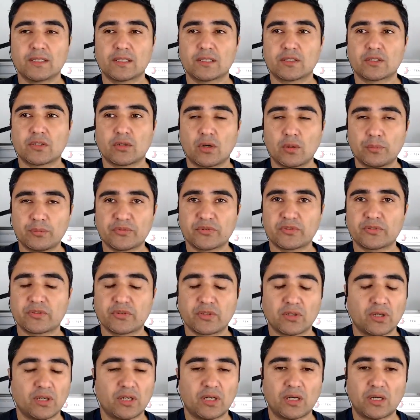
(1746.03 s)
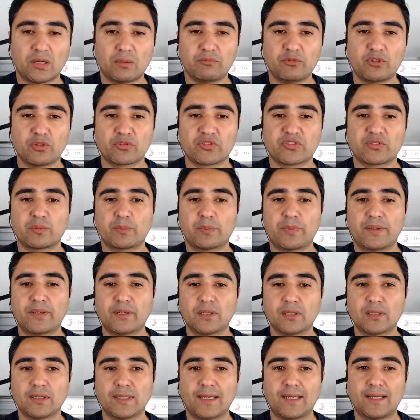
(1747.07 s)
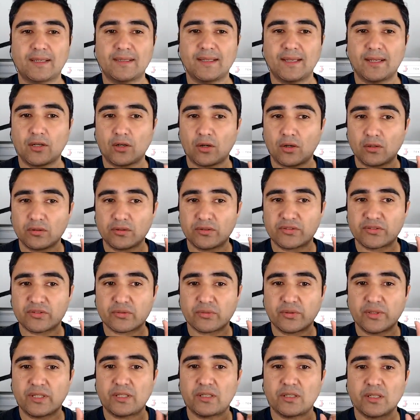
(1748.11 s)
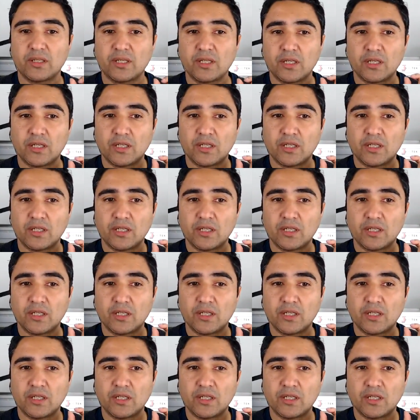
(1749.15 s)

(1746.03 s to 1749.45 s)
stops your spindle, and then on the screen